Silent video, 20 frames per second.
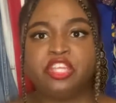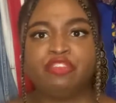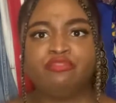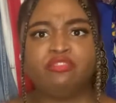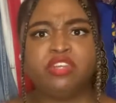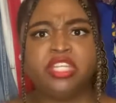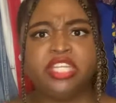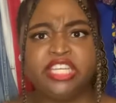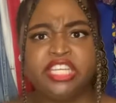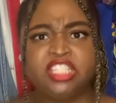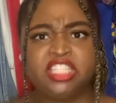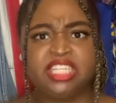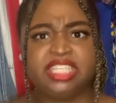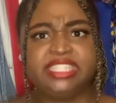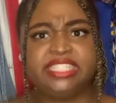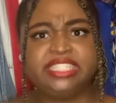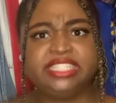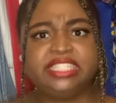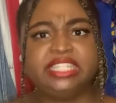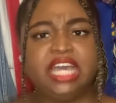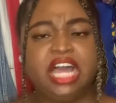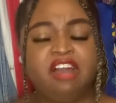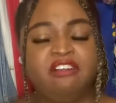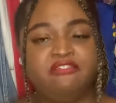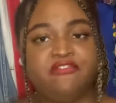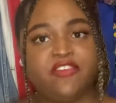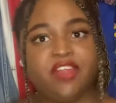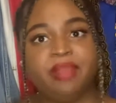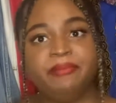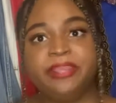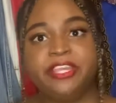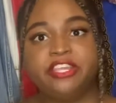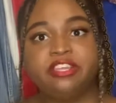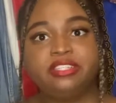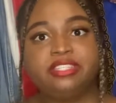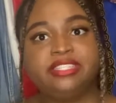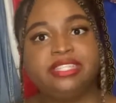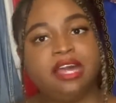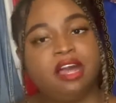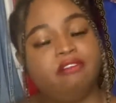really just affirming
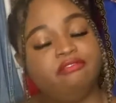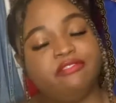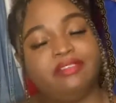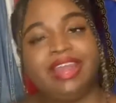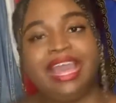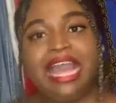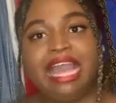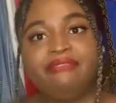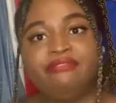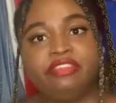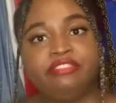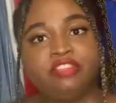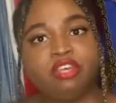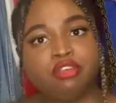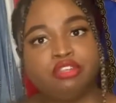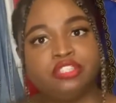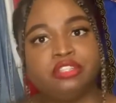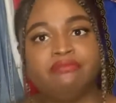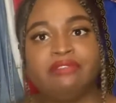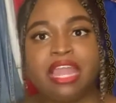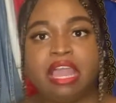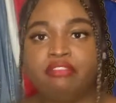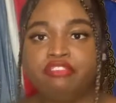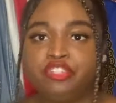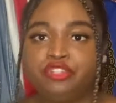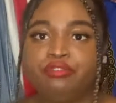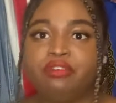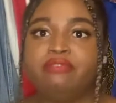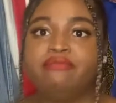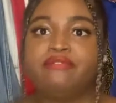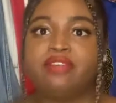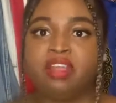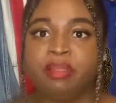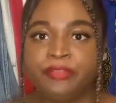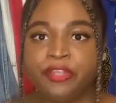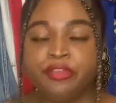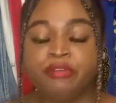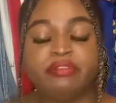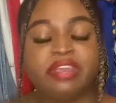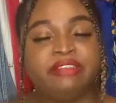yourself and having those around you affirm
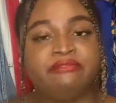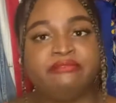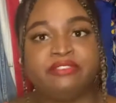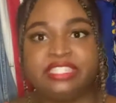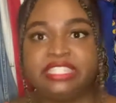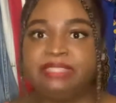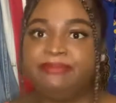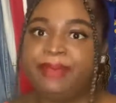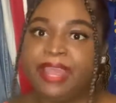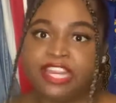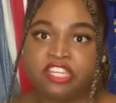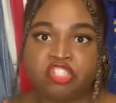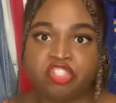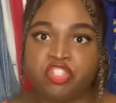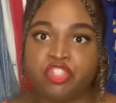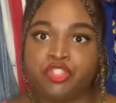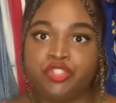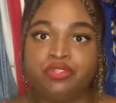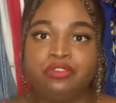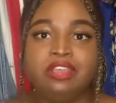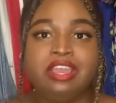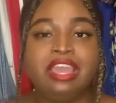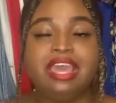you and respect you,